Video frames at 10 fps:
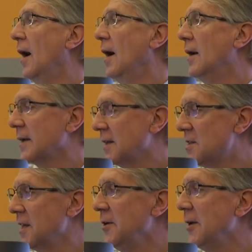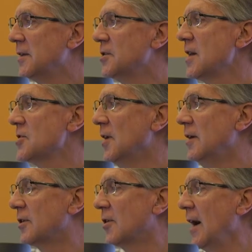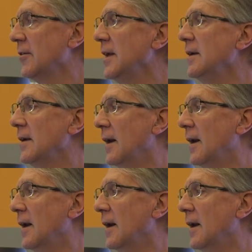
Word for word: Uh, continuing congestion overcrowding,